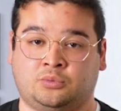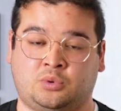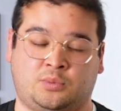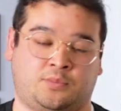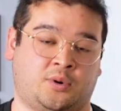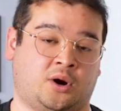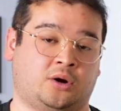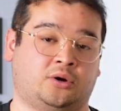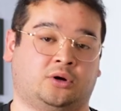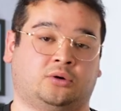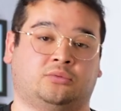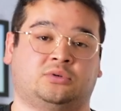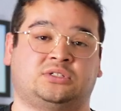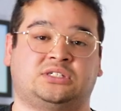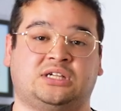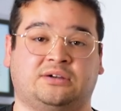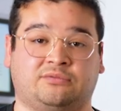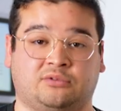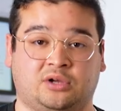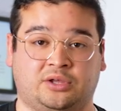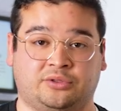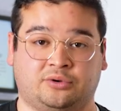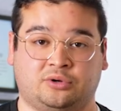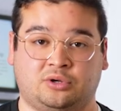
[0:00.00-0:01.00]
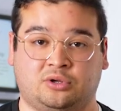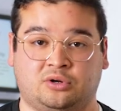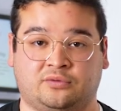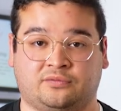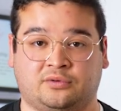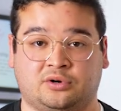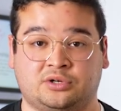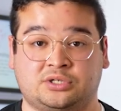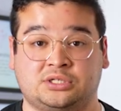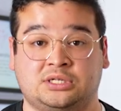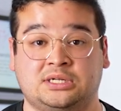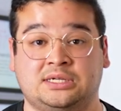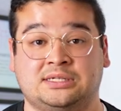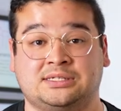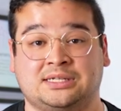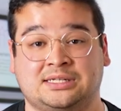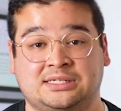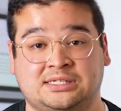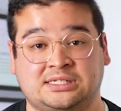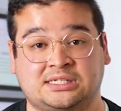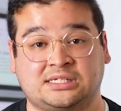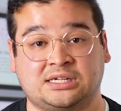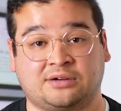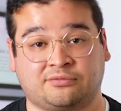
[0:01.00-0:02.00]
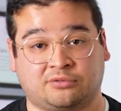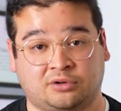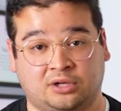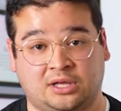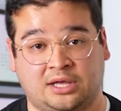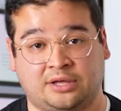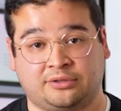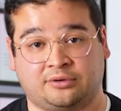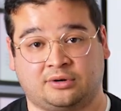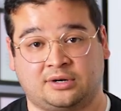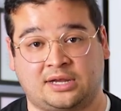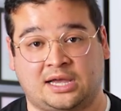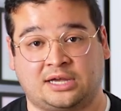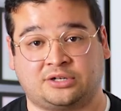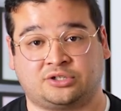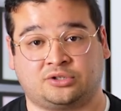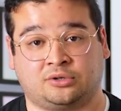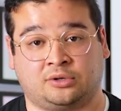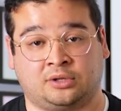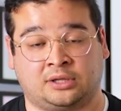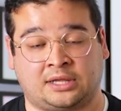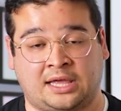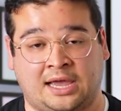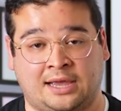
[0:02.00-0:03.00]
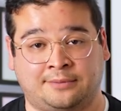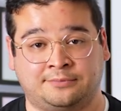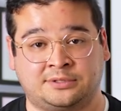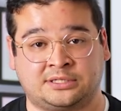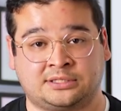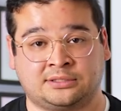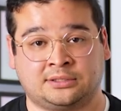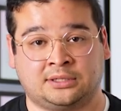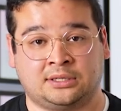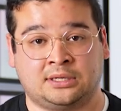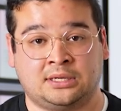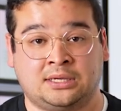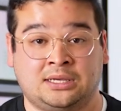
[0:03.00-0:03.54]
We partner with several other universities and several other national labs.